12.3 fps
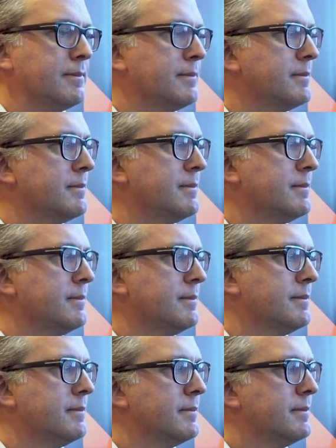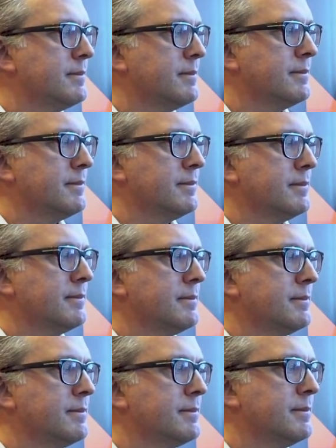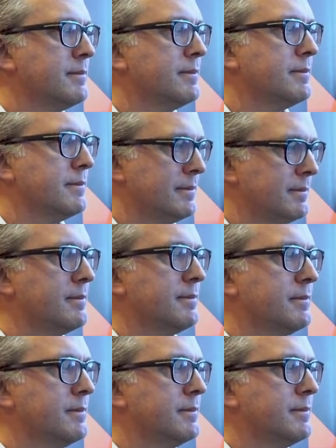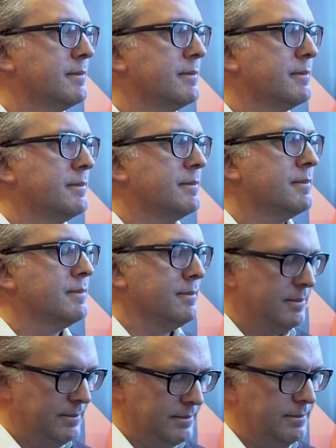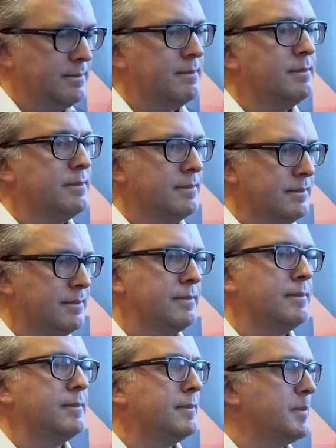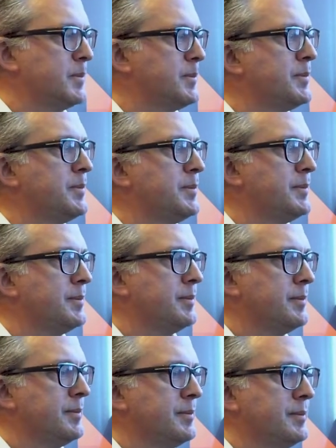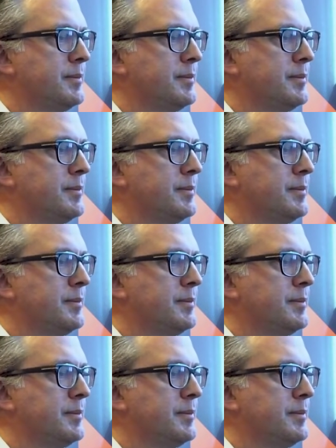The person shown says nothing.